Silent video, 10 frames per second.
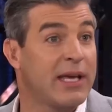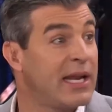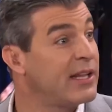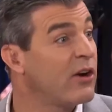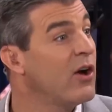
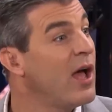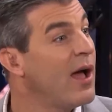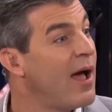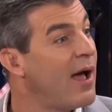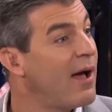getting their
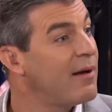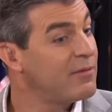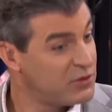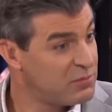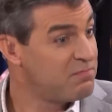
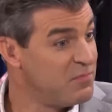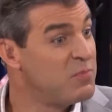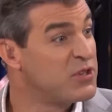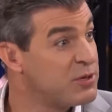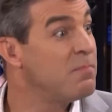
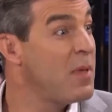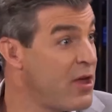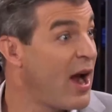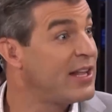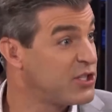
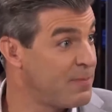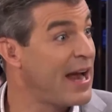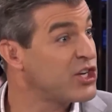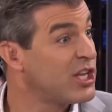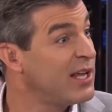their head
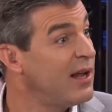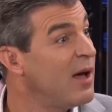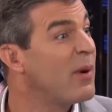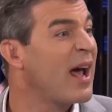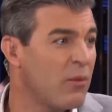smashed in,
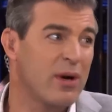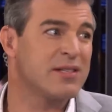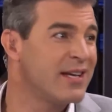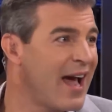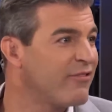but I don't want to
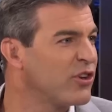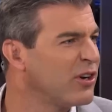see it after.